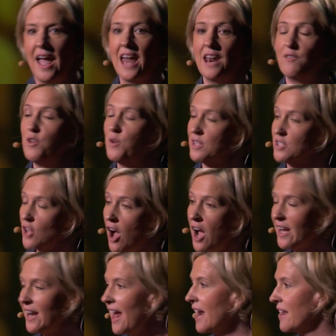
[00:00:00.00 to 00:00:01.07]
and if you can
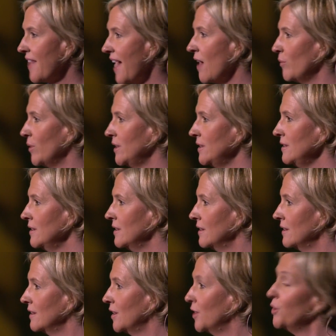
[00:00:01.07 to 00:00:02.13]
talk it out of that one,
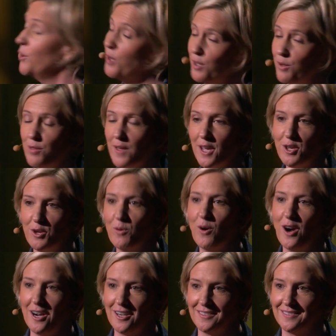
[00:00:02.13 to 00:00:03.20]
who do you think you
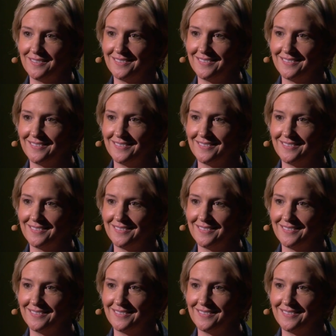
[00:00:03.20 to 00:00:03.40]
are?